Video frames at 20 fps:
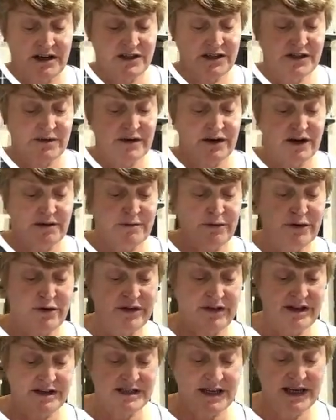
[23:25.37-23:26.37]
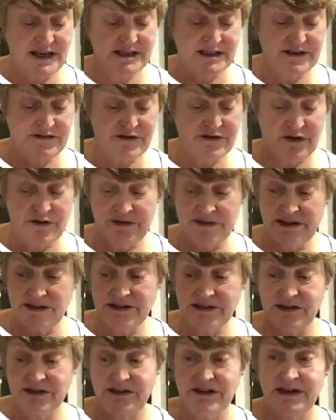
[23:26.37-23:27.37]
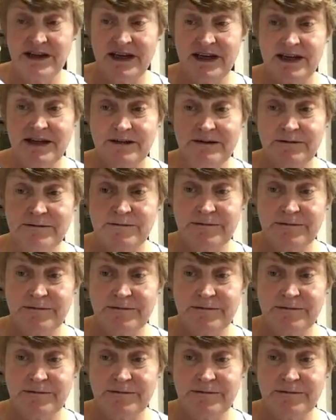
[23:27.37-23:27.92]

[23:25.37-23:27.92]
So we're going to put the adhesive on this side again.